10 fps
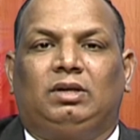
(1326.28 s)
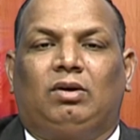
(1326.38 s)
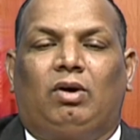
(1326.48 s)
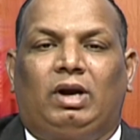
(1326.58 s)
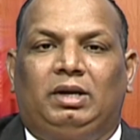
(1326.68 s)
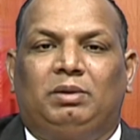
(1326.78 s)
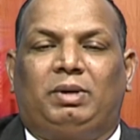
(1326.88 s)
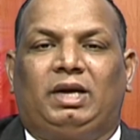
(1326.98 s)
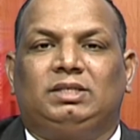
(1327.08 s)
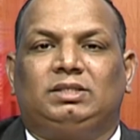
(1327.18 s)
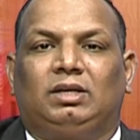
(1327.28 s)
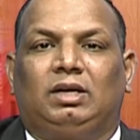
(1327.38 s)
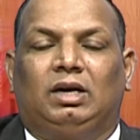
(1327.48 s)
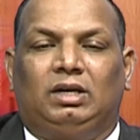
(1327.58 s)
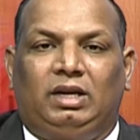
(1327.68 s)
or enterprise
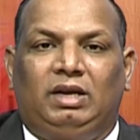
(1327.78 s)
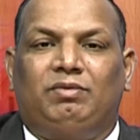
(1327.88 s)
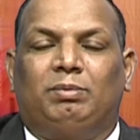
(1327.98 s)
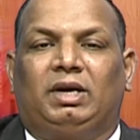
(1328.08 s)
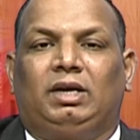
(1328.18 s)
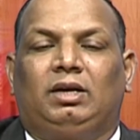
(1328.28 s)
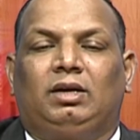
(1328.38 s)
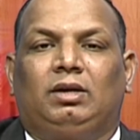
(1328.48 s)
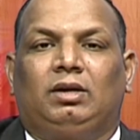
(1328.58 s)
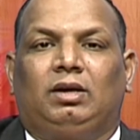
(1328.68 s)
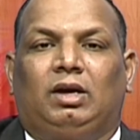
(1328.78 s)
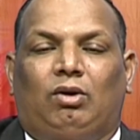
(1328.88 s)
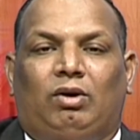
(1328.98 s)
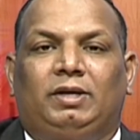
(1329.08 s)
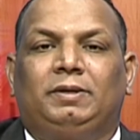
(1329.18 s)
aggrieved by an
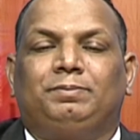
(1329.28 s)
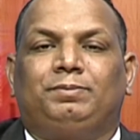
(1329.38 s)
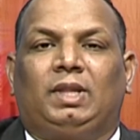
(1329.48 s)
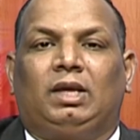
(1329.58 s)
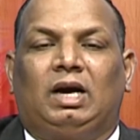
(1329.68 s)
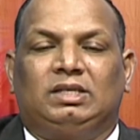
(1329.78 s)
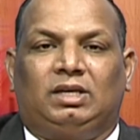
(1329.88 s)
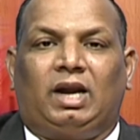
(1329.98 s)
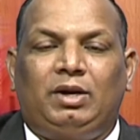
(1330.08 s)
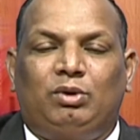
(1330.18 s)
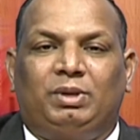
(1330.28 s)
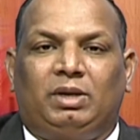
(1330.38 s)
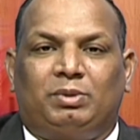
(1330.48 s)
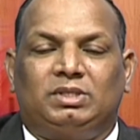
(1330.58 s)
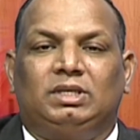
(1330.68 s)
order has a right to be
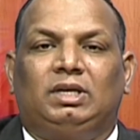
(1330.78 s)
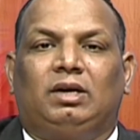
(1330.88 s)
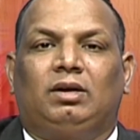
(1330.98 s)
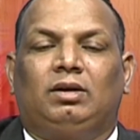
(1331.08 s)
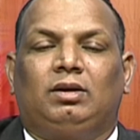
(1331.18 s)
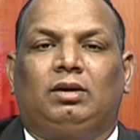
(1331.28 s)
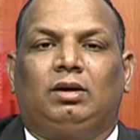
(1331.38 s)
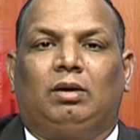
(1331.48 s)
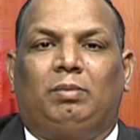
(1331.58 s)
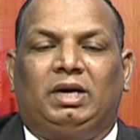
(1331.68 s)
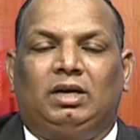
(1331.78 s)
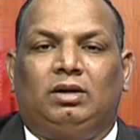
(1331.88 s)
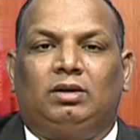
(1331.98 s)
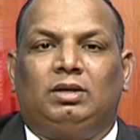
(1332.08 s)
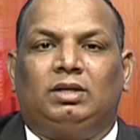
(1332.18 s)
represented by a
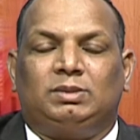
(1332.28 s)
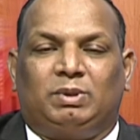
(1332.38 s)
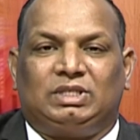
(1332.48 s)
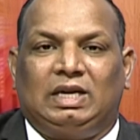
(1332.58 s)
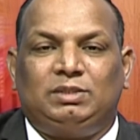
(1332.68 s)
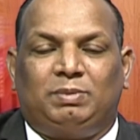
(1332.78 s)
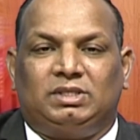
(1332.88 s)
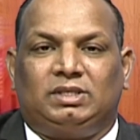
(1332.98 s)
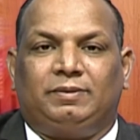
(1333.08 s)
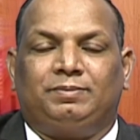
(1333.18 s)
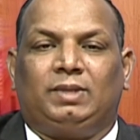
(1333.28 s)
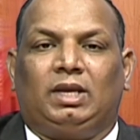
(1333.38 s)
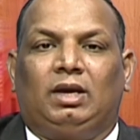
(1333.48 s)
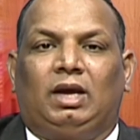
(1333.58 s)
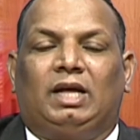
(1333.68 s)
specialized person,
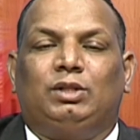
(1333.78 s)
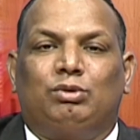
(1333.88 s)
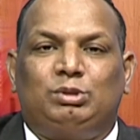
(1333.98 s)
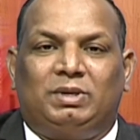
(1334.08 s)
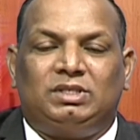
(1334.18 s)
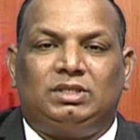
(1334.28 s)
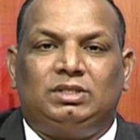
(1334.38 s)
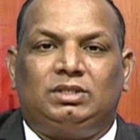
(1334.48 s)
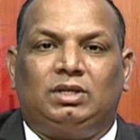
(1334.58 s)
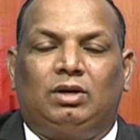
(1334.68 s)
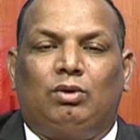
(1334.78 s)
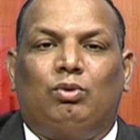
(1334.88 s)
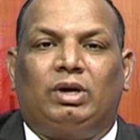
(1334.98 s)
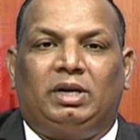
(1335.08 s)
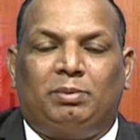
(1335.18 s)
and those persons who
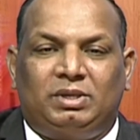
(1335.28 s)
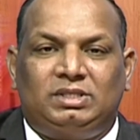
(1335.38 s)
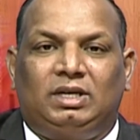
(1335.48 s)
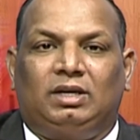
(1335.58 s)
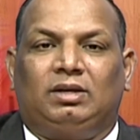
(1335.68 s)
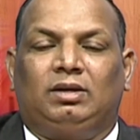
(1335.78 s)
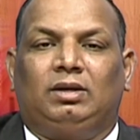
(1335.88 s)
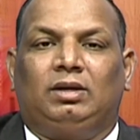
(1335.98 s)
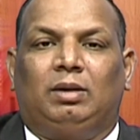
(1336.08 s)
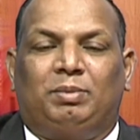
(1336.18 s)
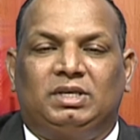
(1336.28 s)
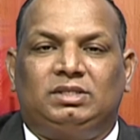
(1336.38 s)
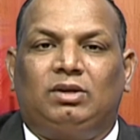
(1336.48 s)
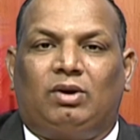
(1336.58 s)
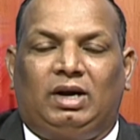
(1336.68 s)
can represent a person
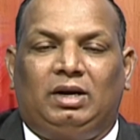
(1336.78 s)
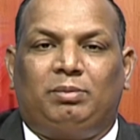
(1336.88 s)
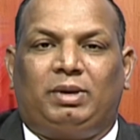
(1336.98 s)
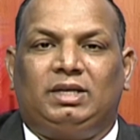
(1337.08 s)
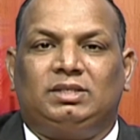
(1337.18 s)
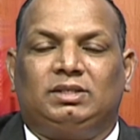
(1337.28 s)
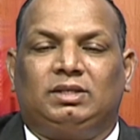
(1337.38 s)
or an enterprise